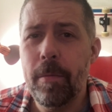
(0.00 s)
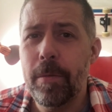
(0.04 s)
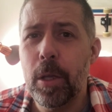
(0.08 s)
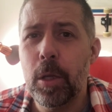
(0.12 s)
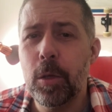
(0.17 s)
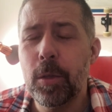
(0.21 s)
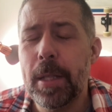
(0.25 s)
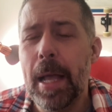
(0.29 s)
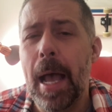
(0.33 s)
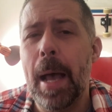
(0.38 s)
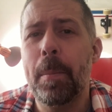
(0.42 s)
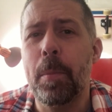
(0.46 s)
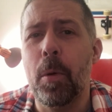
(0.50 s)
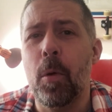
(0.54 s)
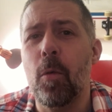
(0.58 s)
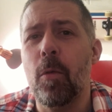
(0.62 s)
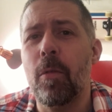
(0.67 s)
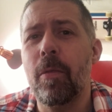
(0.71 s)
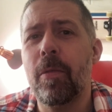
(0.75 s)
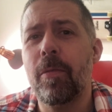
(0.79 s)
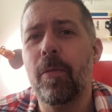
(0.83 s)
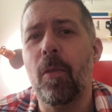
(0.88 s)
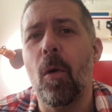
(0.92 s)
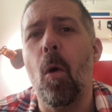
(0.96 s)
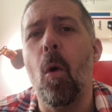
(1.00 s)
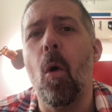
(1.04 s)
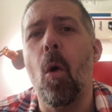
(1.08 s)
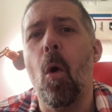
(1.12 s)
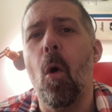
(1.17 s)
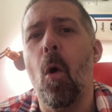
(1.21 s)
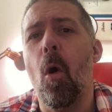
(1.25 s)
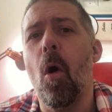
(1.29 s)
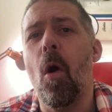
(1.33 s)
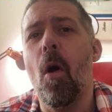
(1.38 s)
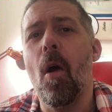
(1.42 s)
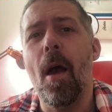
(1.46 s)
used Apple
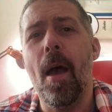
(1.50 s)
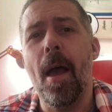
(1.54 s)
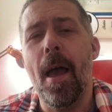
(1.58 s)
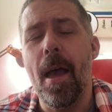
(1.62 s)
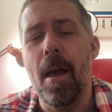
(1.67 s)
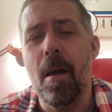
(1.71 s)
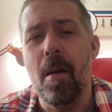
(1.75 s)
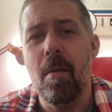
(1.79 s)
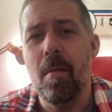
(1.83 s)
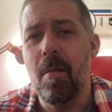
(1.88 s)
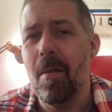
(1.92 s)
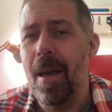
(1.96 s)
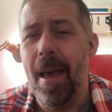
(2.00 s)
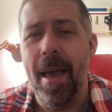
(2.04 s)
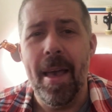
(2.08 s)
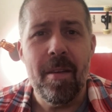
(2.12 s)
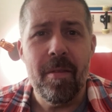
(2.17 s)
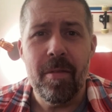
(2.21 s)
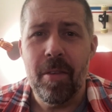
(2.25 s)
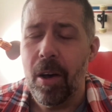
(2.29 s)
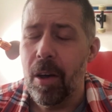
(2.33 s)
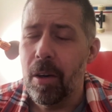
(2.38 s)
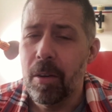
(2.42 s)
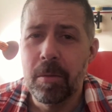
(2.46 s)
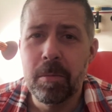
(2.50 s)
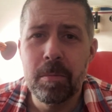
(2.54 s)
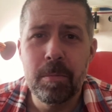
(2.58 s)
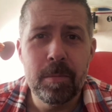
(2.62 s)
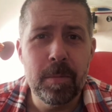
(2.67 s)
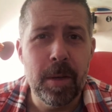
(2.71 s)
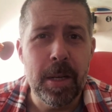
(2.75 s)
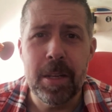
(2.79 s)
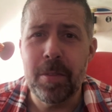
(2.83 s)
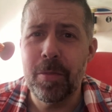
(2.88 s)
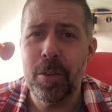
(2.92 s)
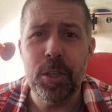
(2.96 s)
forever,
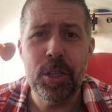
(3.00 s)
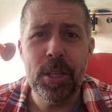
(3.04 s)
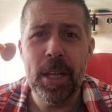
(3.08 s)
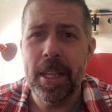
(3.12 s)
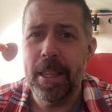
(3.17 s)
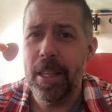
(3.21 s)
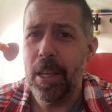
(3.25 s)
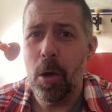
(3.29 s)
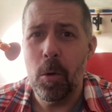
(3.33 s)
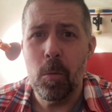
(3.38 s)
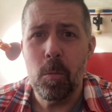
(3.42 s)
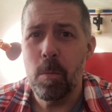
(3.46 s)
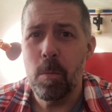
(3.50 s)
and if you check the old